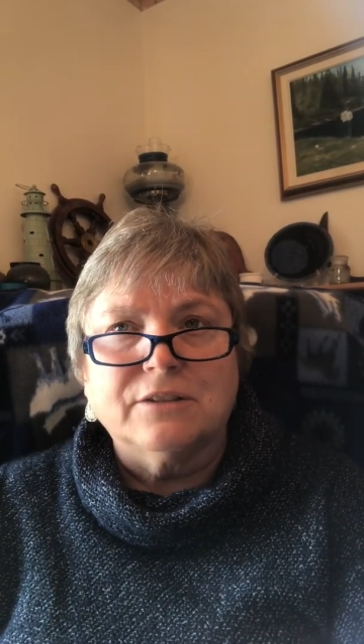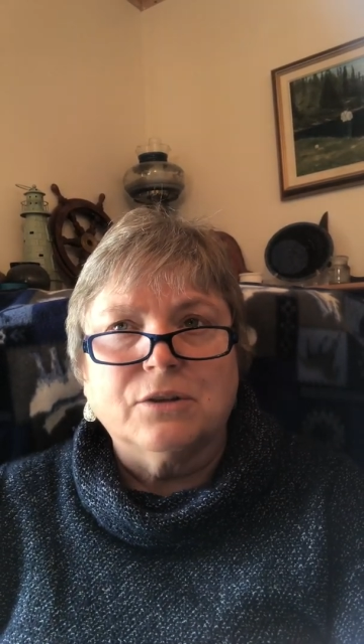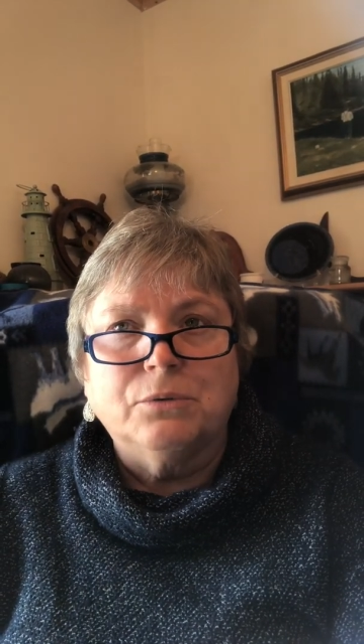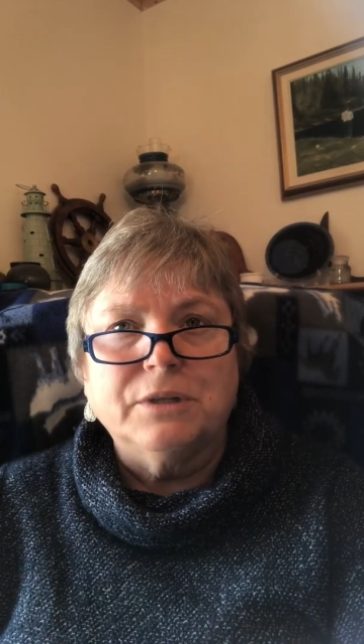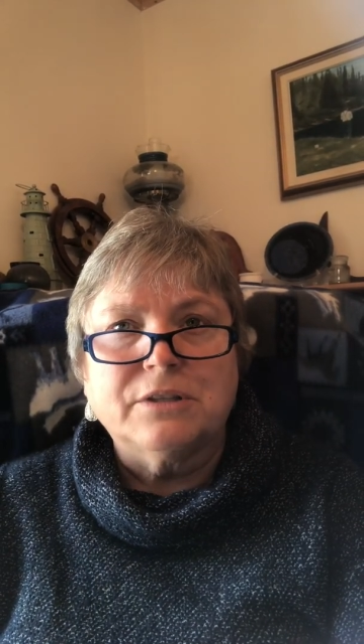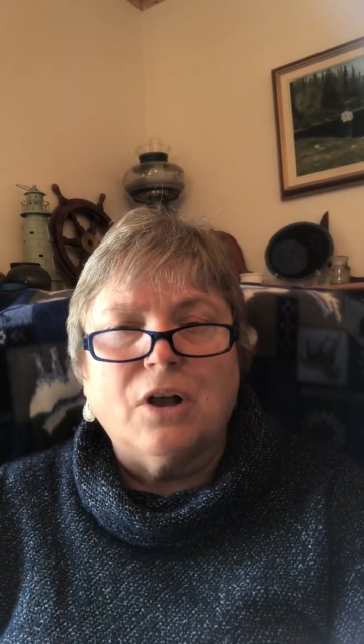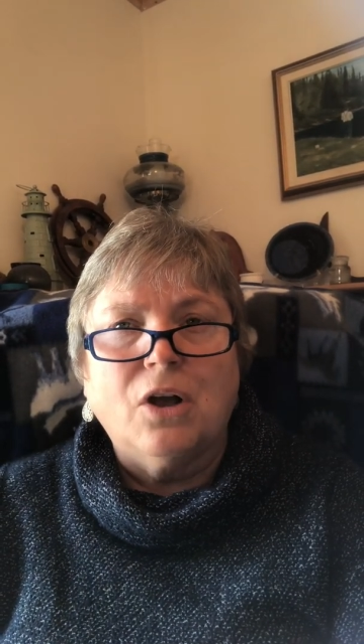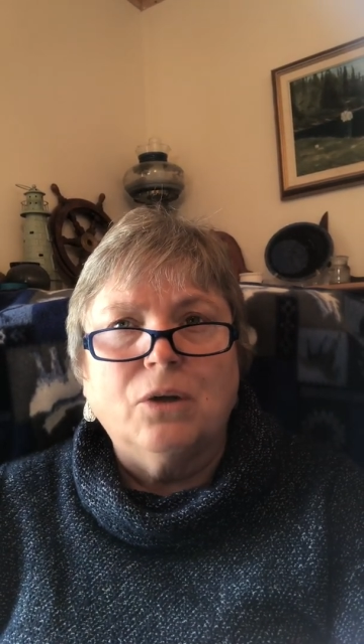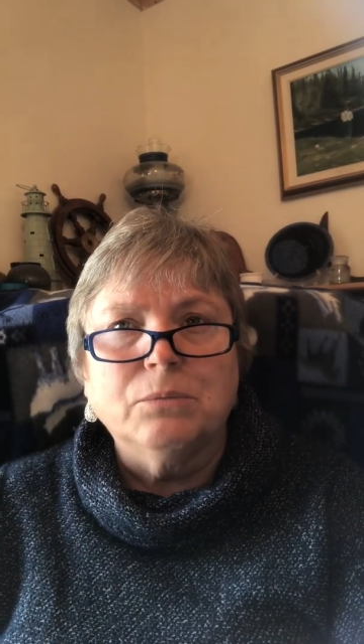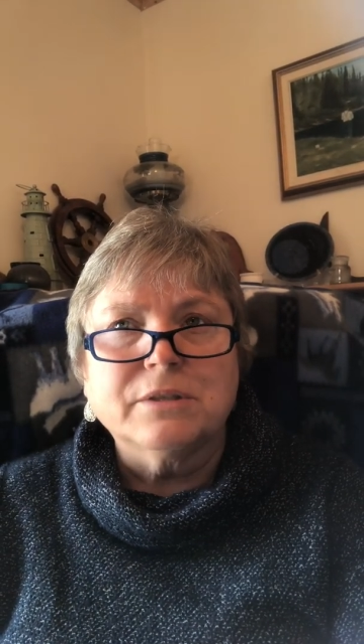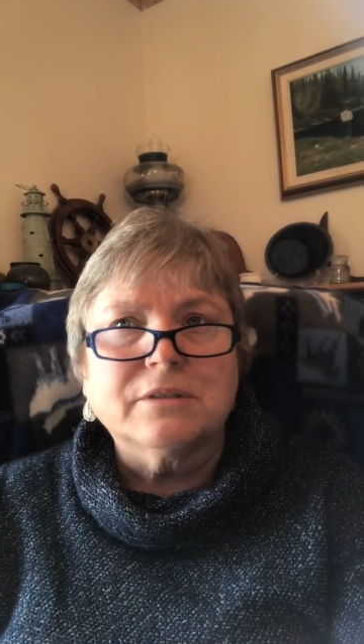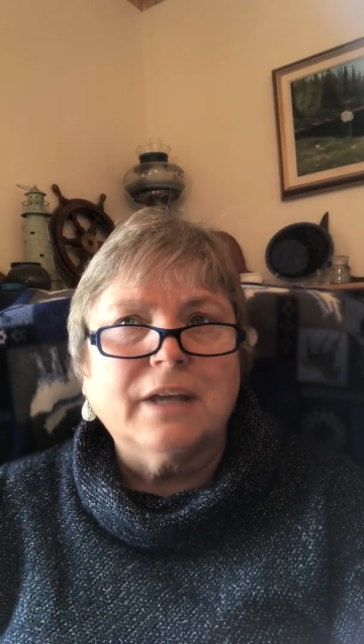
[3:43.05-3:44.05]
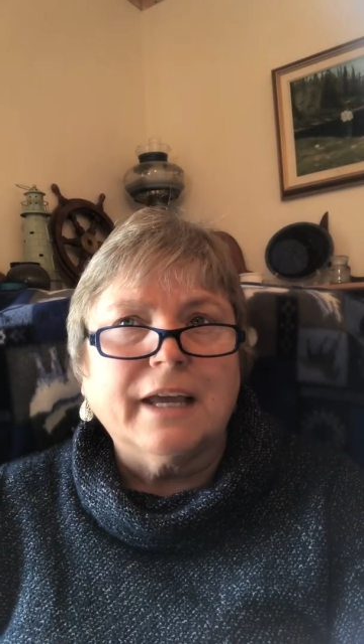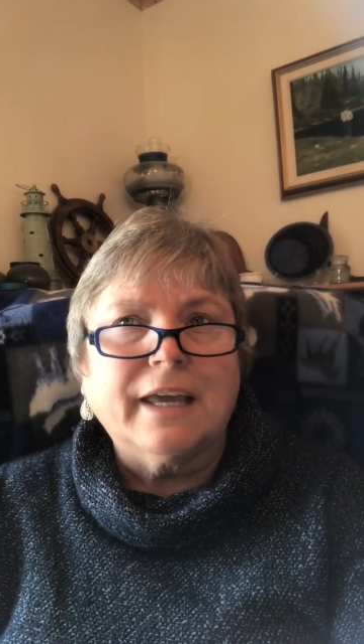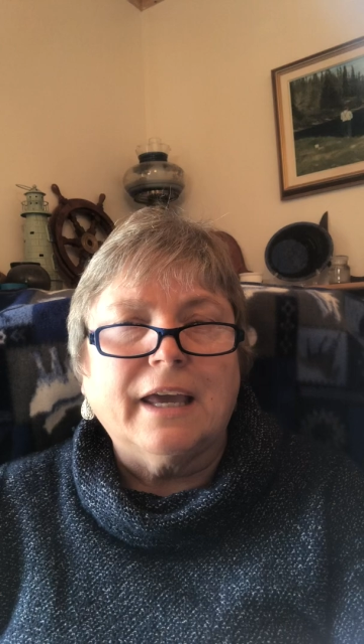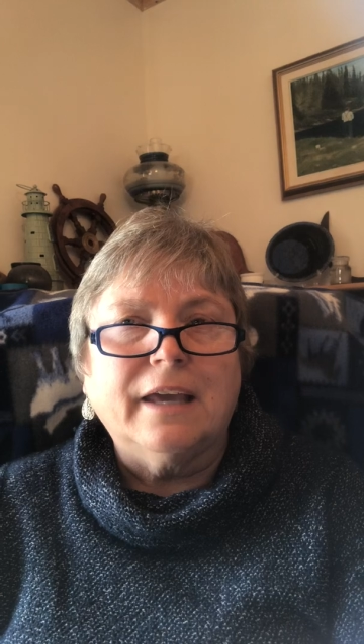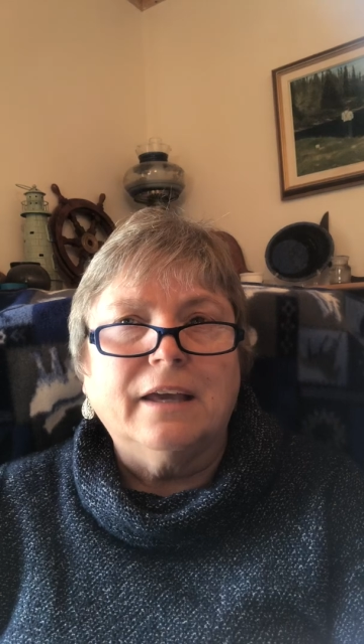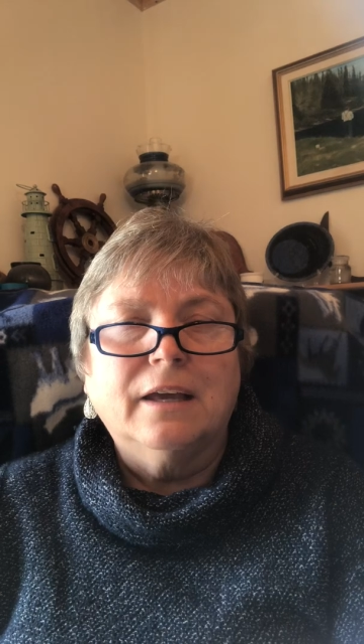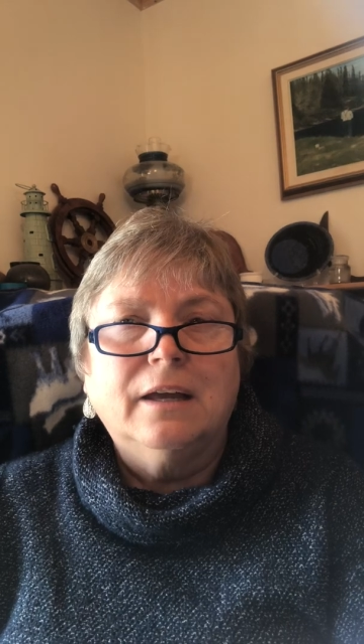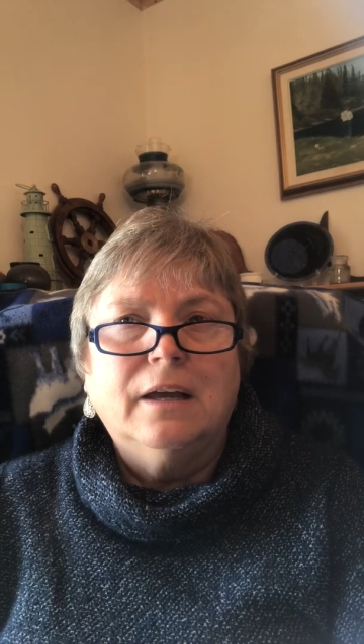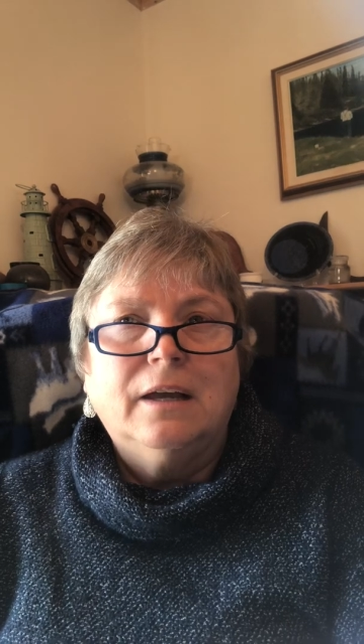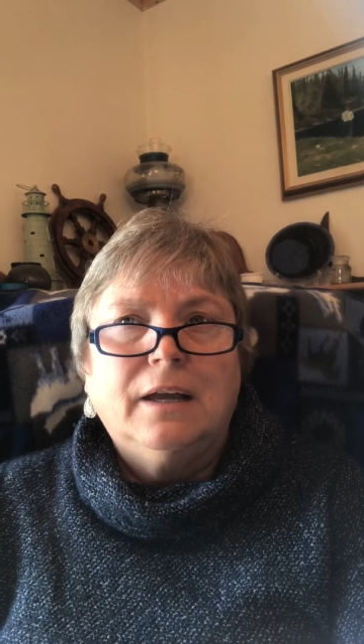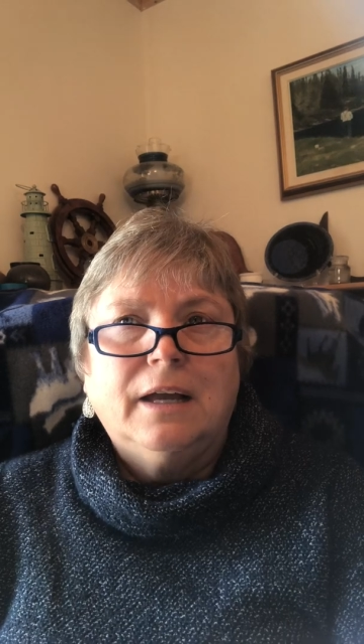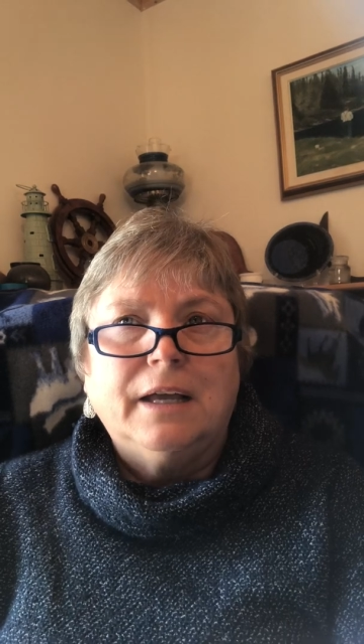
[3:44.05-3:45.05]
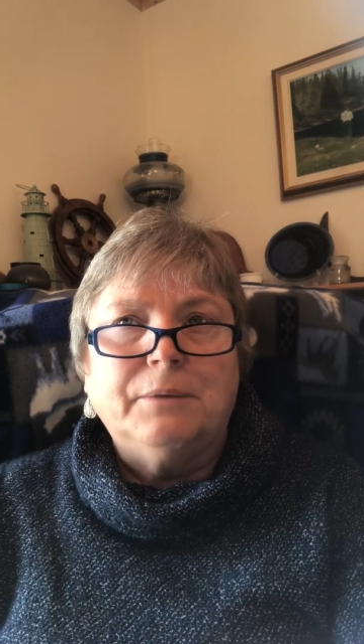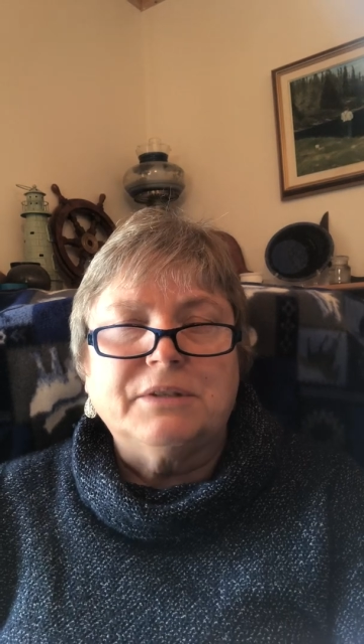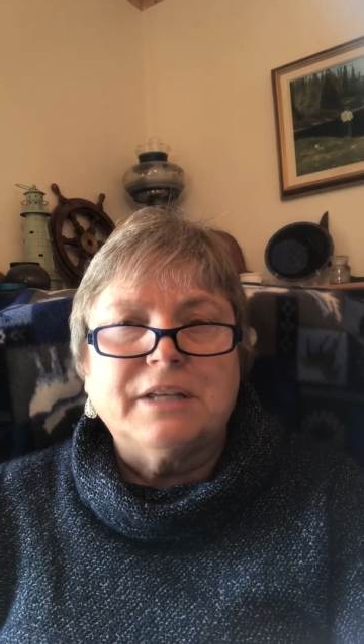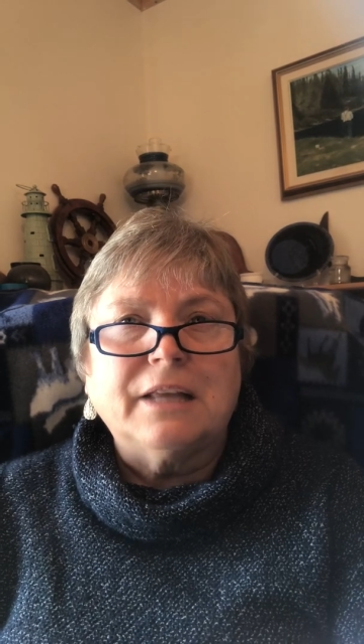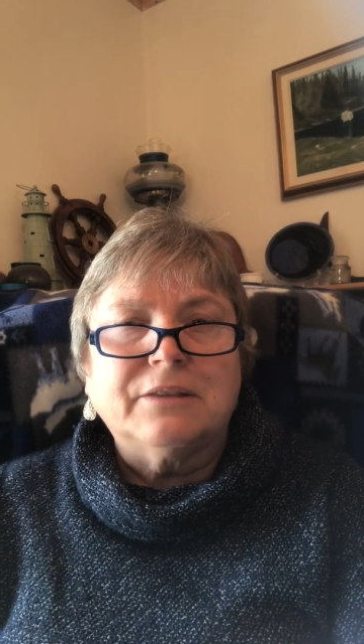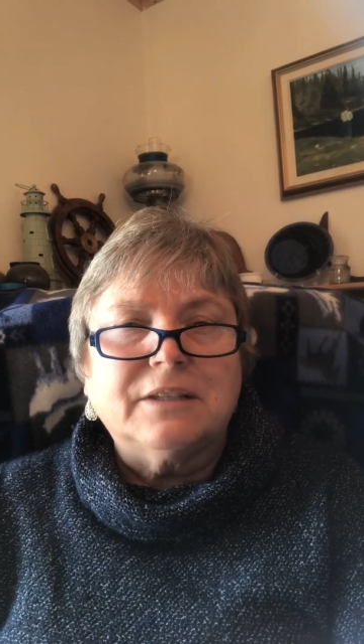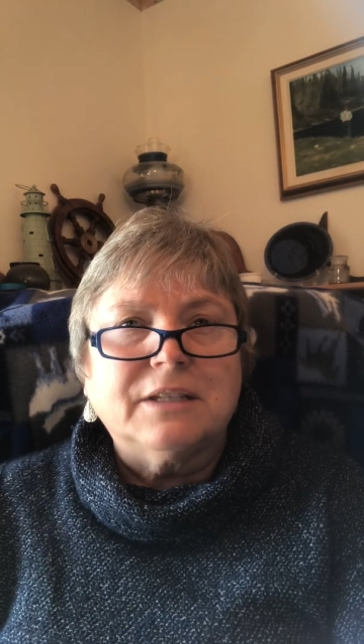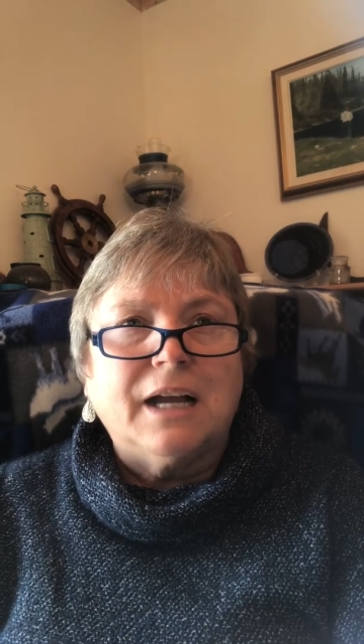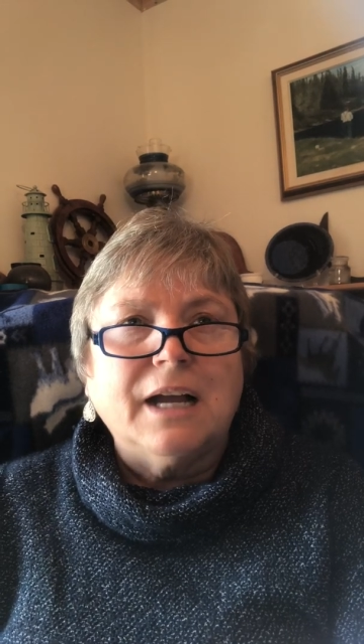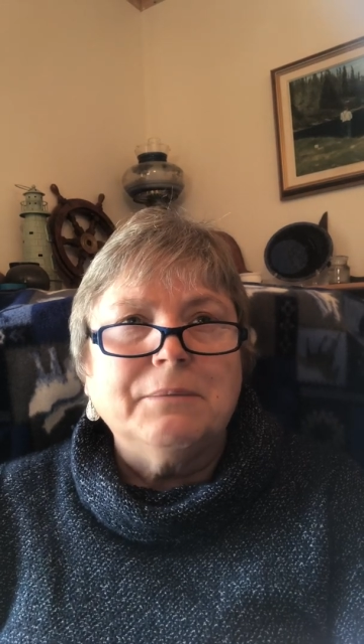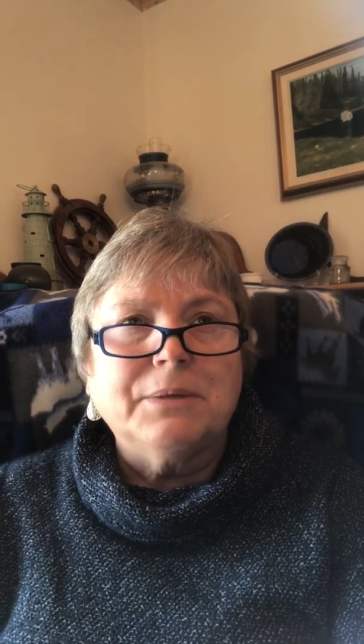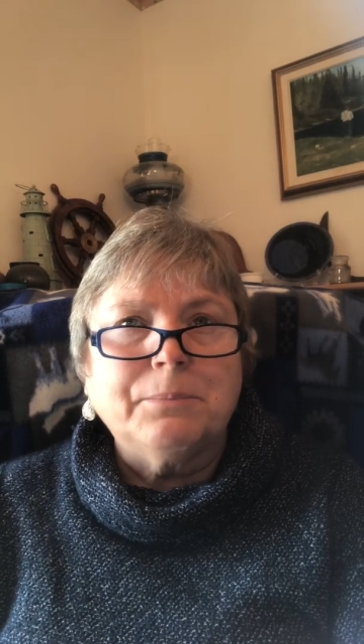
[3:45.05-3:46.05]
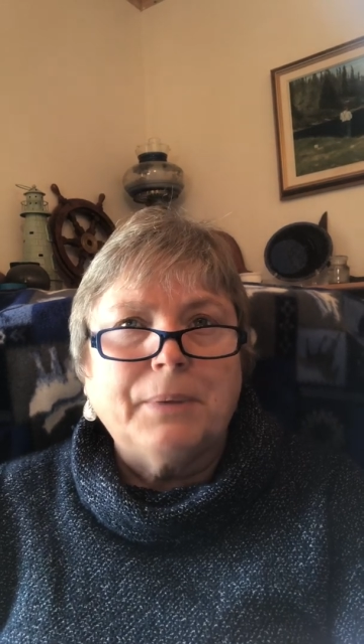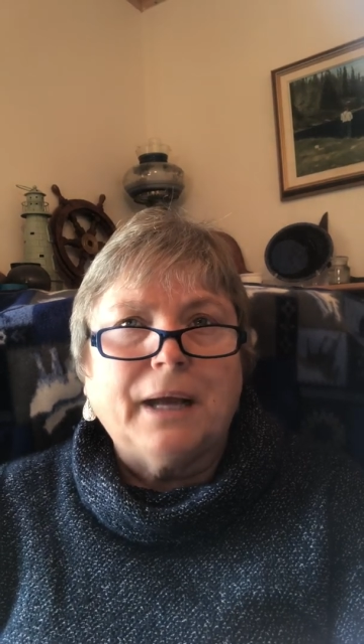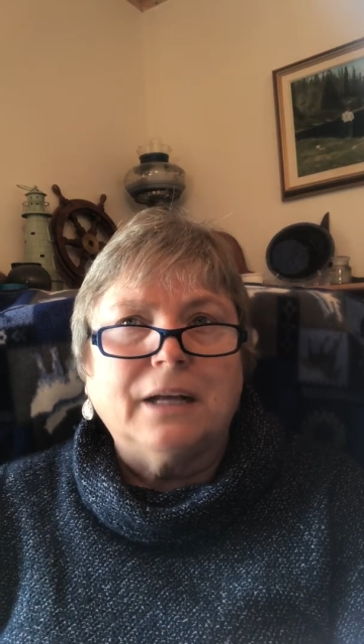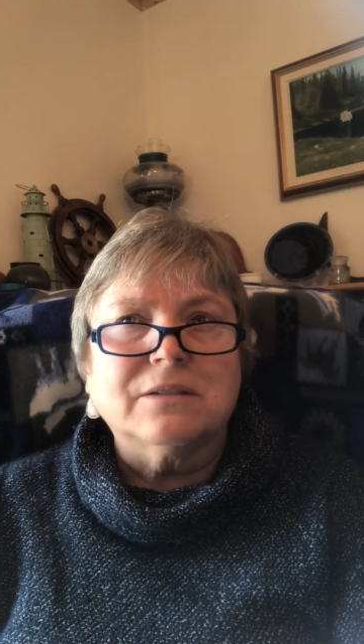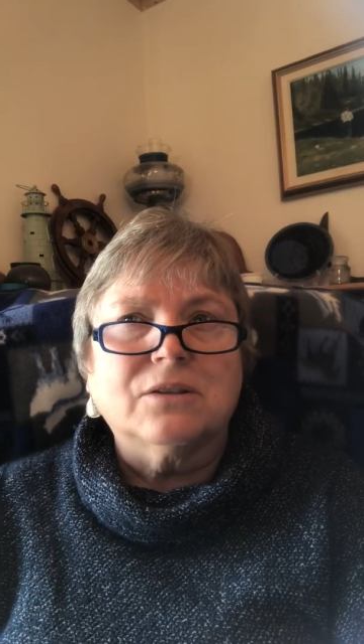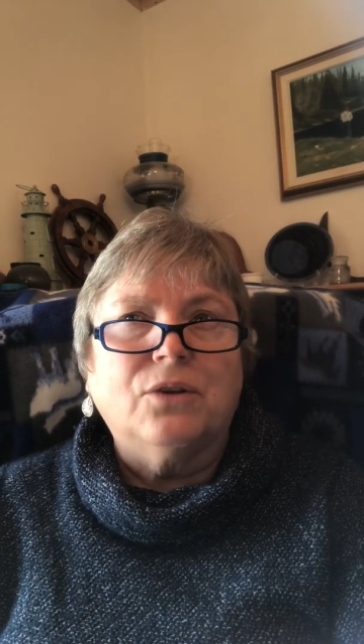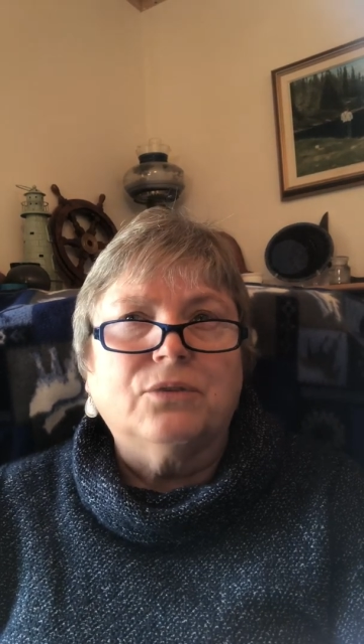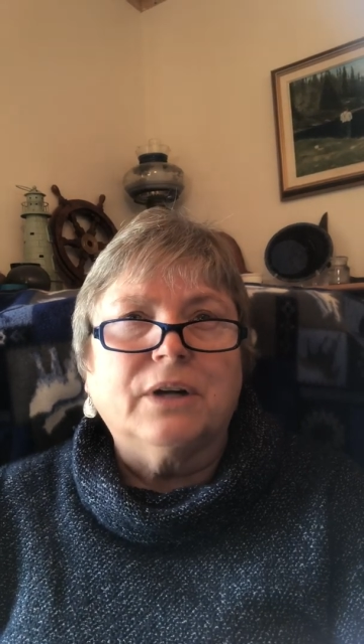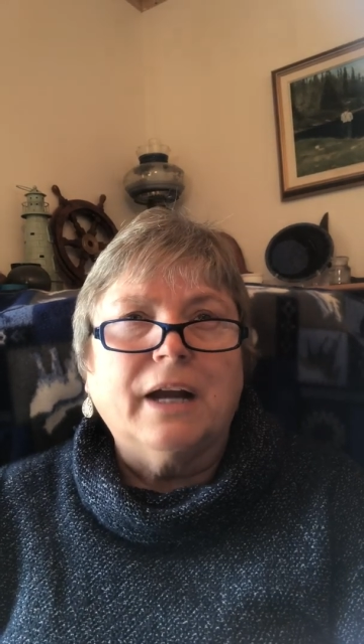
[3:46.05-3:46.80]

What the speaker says: So it was almost like it was at the time of the Passover,